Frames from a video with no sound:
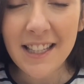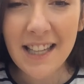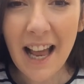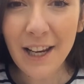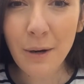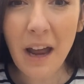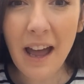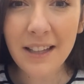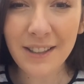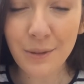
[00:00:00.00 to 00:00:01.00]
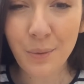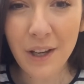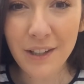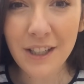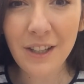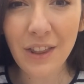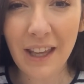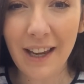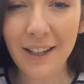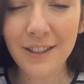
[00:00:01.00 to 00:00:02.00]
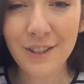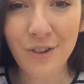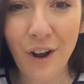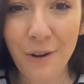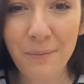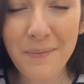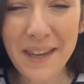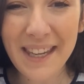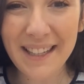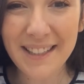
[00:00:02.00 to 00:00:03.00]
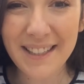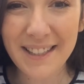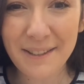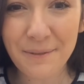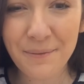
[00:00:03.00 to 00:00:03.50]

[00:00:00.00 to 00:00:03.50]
Tell your adult, what do you think strong means?